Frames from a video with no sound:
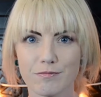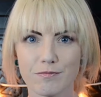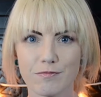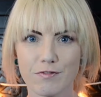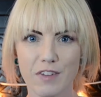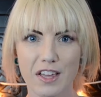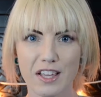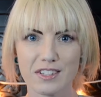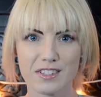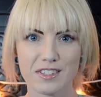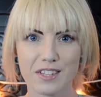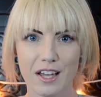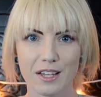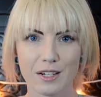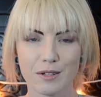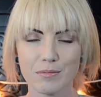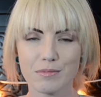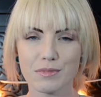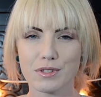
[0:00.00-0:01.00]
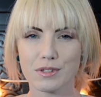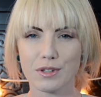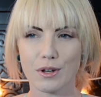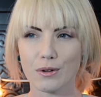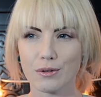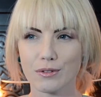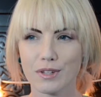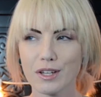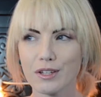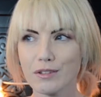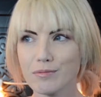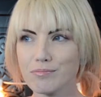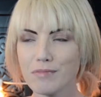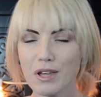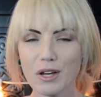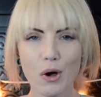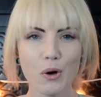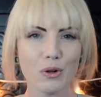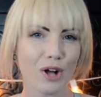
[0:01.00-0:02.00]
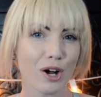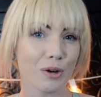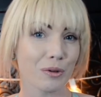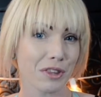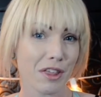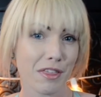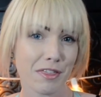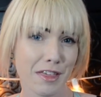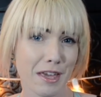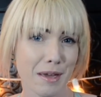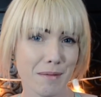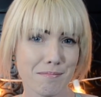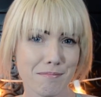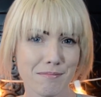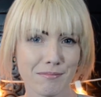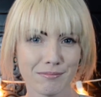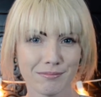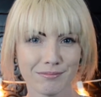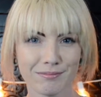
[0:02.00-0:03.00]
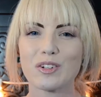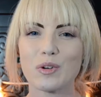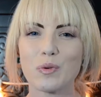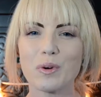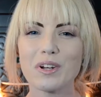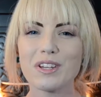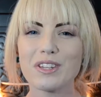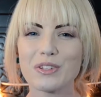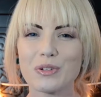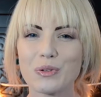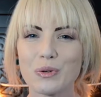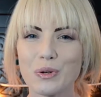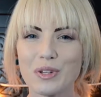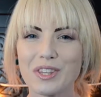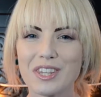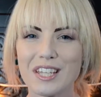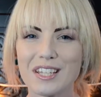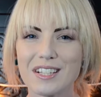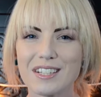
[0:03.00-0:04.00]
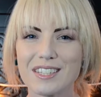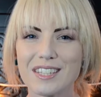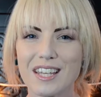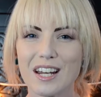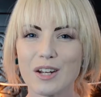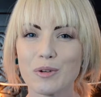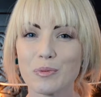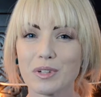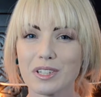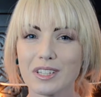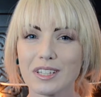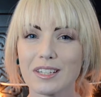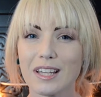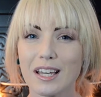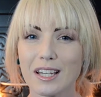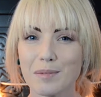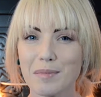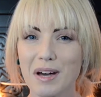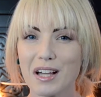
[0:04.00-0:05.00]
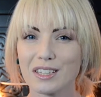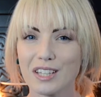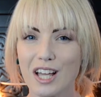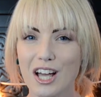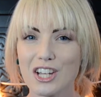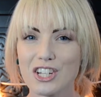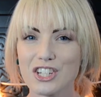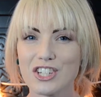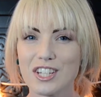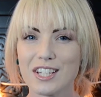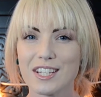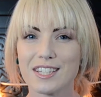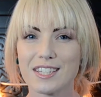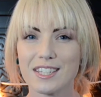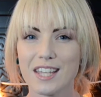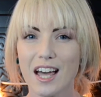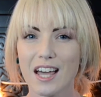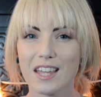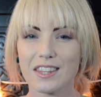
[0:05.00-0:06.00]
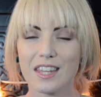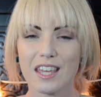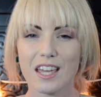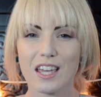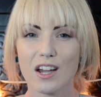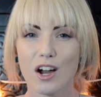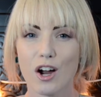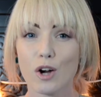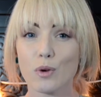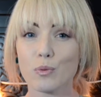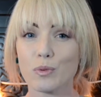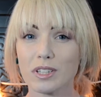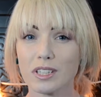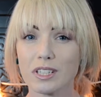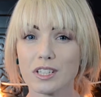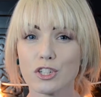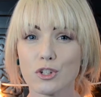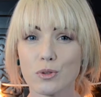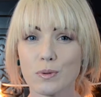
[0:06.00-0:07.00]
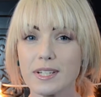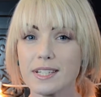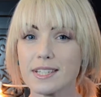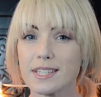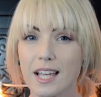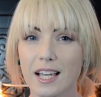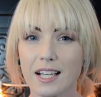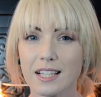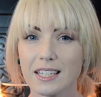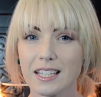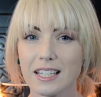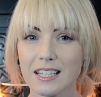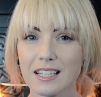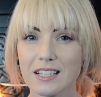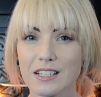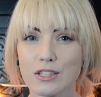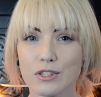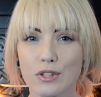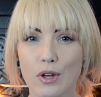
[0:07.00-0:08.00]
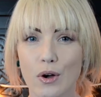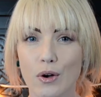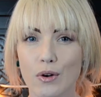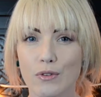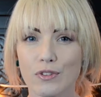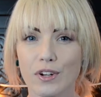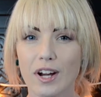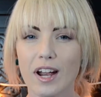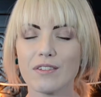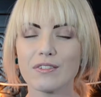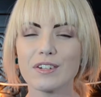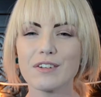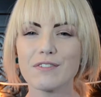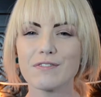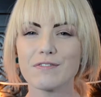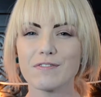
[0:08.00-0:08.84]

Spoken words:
face items, so they go along with the theme. One of the cool things that I really like about Lush is that they are really into recycling. So for every